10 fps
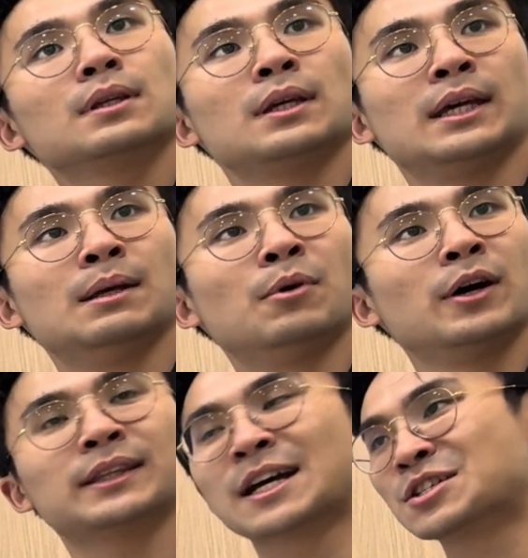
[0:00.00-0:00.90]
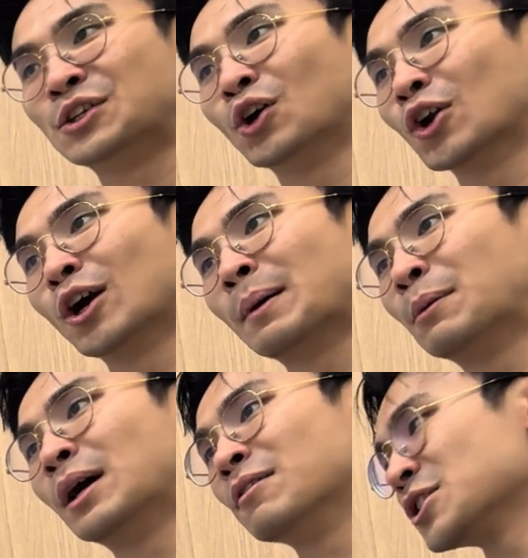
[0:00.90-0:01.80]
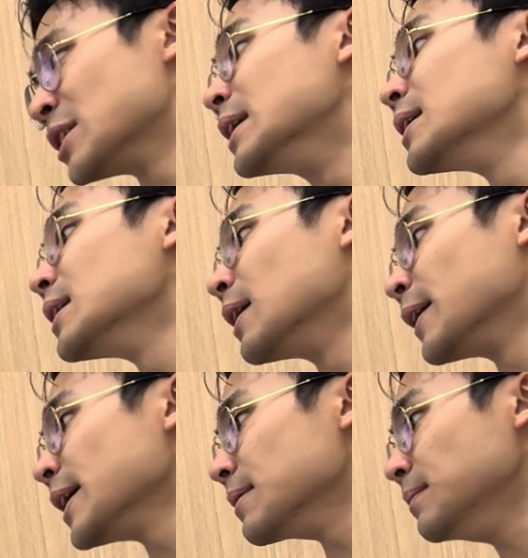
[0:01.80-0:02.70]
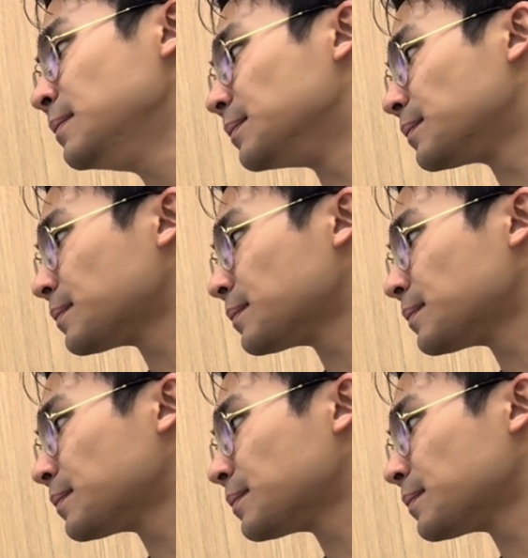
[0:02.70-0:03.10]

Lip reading: Okay, the boy touched the doorknob and whatever shit. Alright?